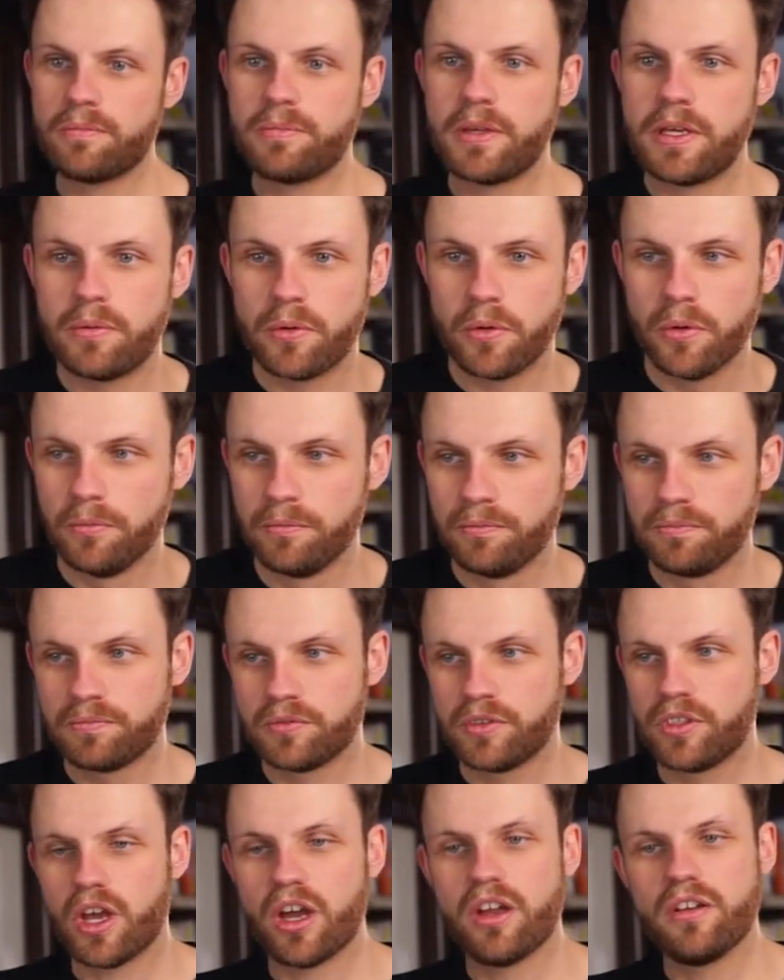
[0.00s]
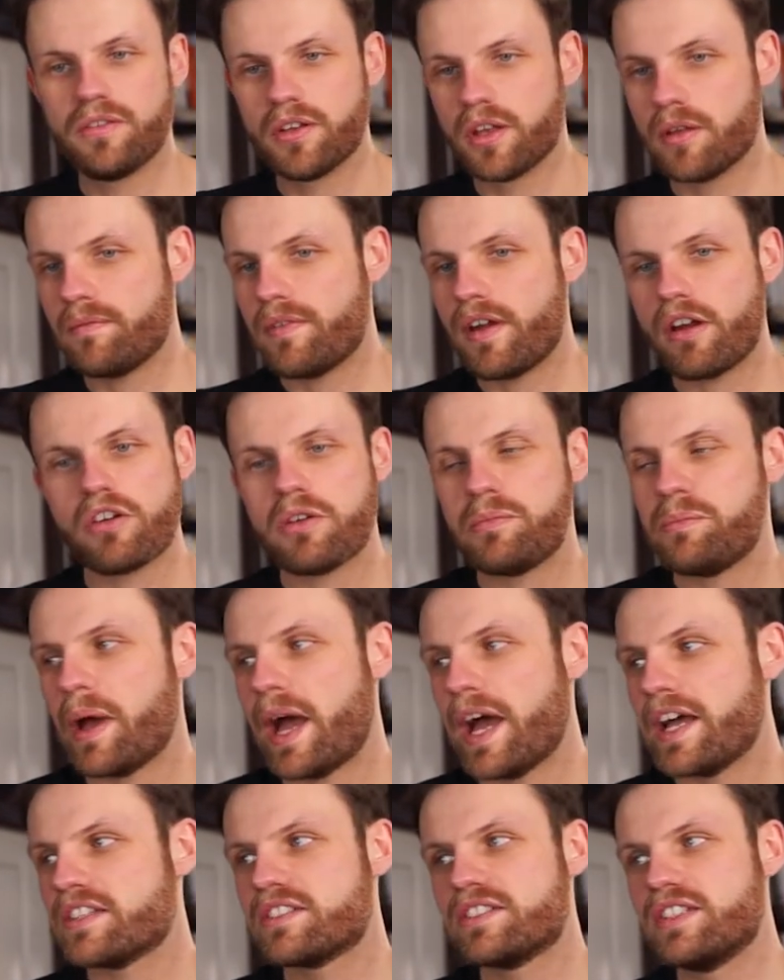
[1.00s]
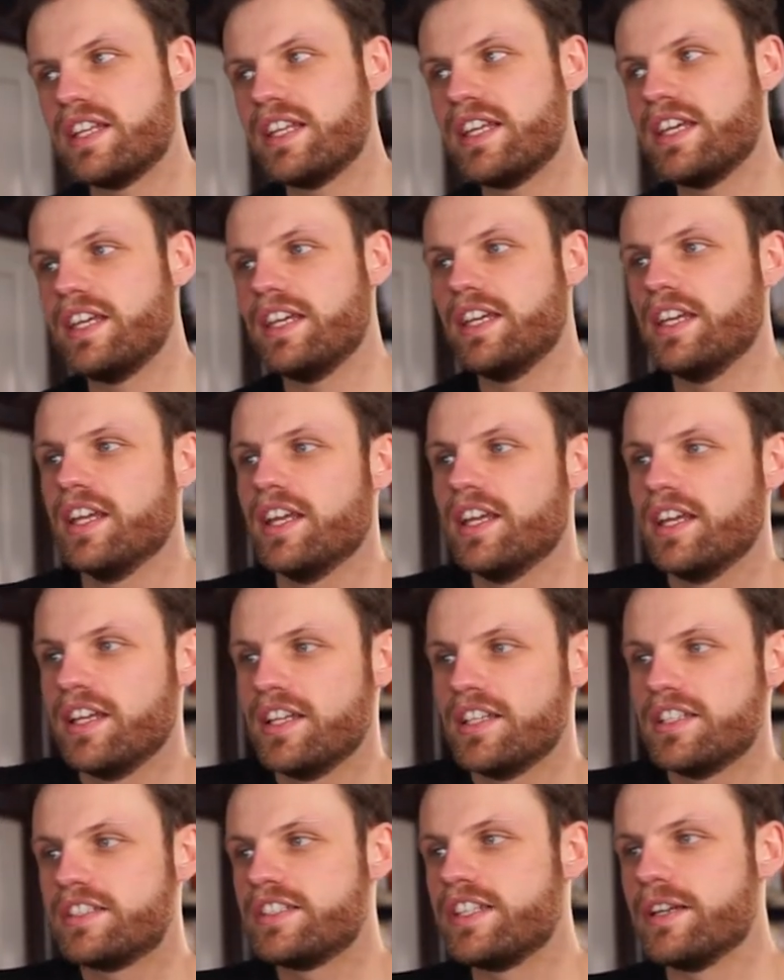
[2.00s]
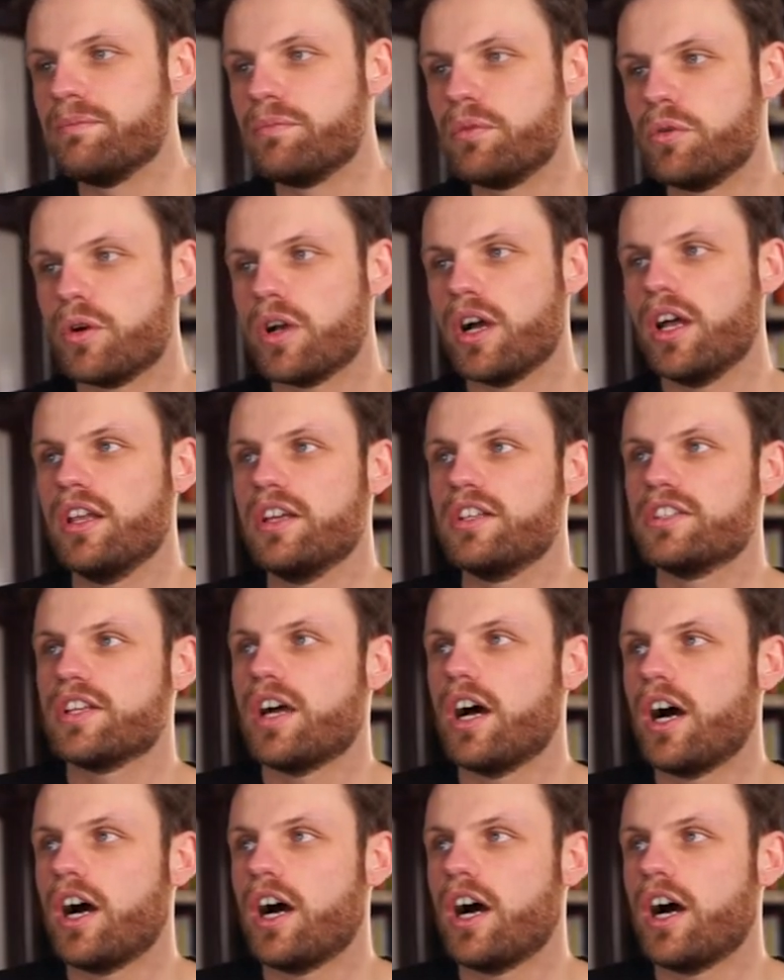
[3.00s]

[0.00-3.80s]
people go for the very pastely simple colors.